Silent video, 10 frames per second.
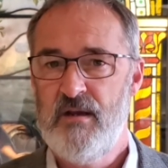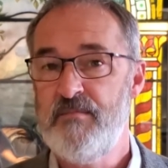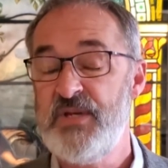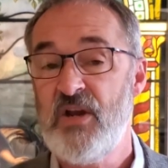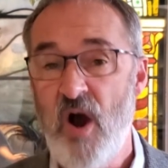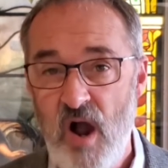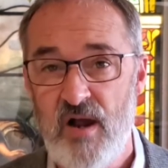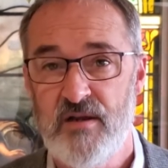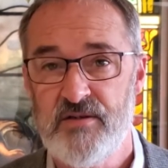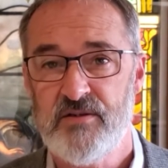
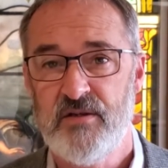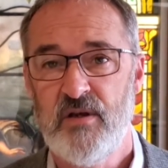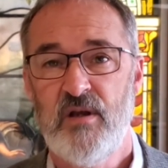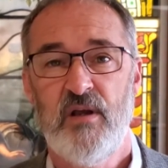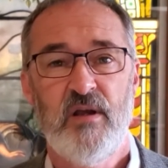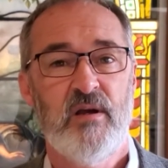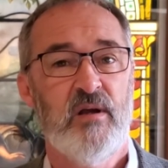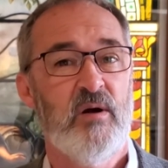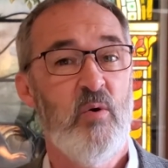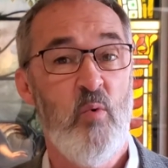Because
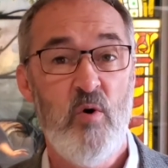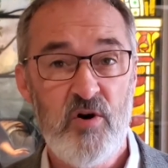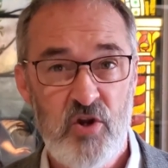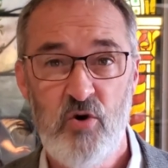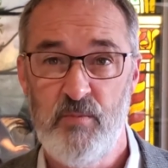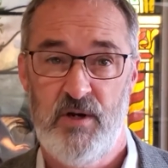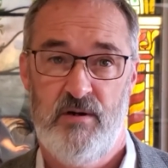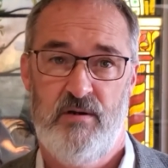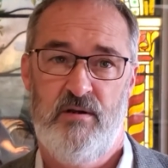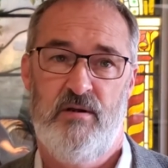we're
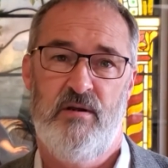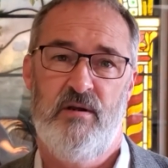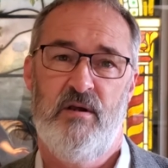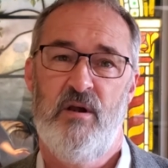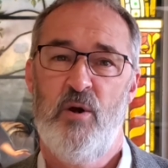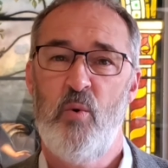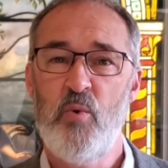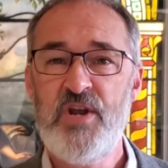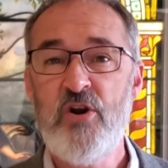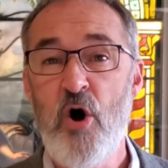human.
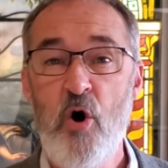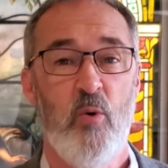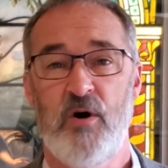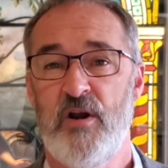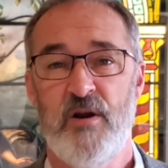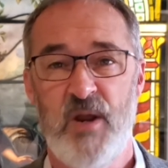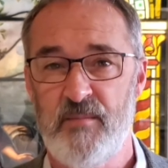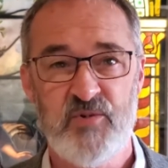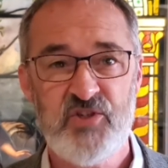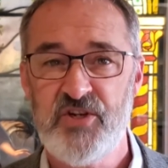We know we're going to
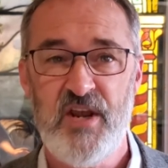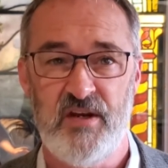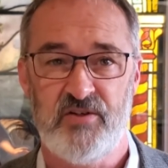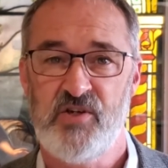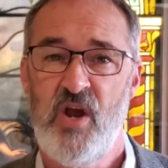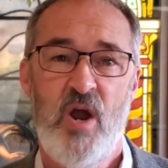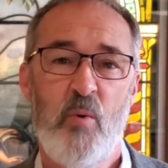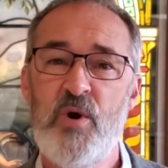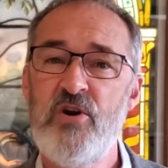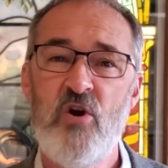make mistakes.
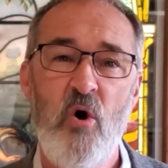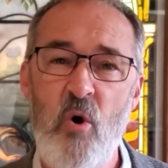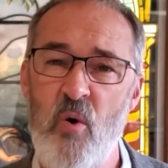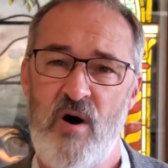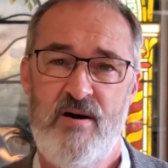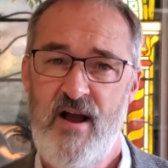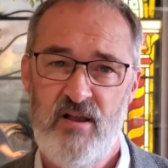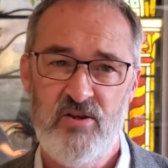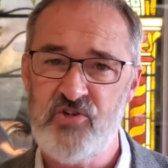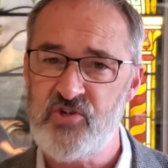We know our
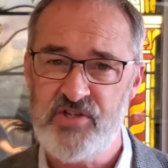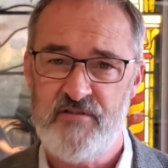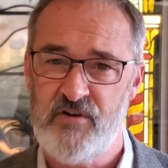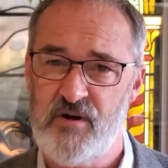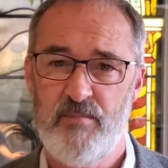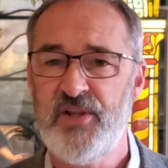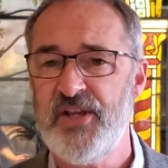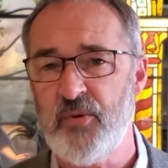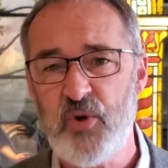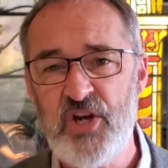knowledge is never
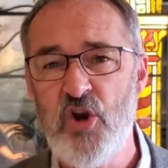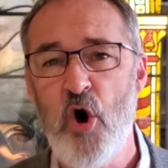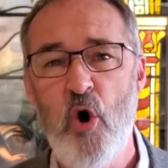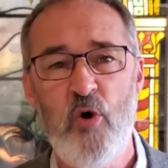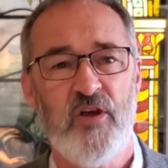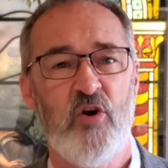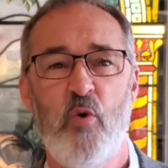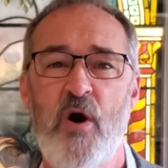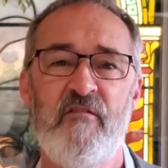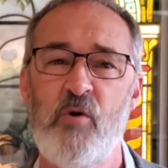complete. We know that
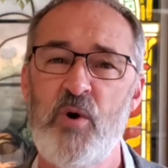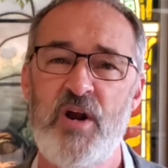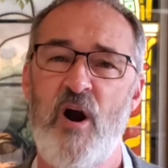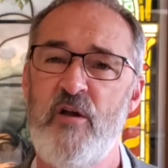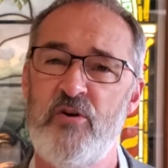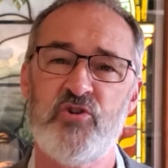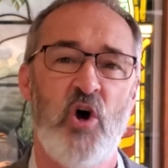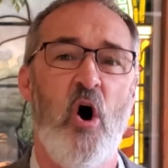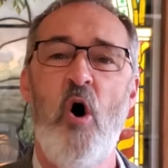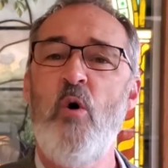whoever we are, there's
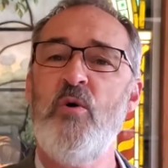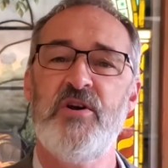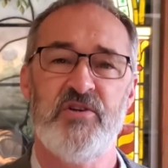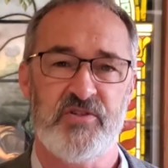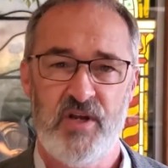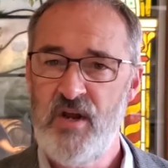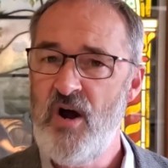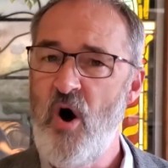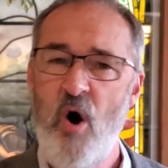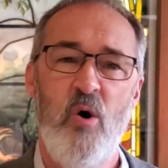always,
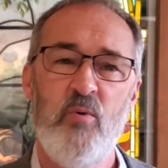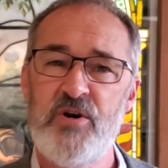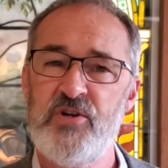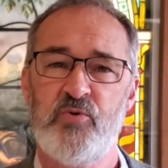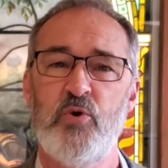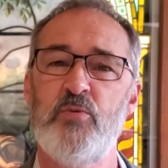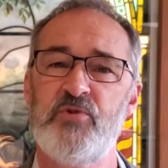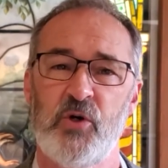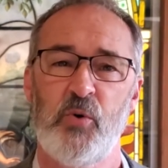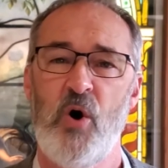always room
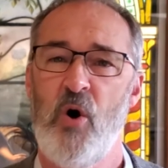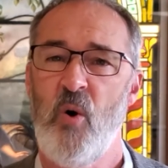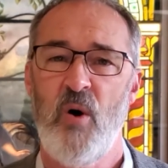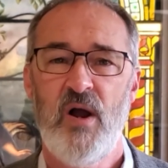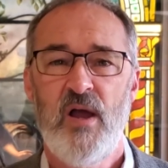to grow.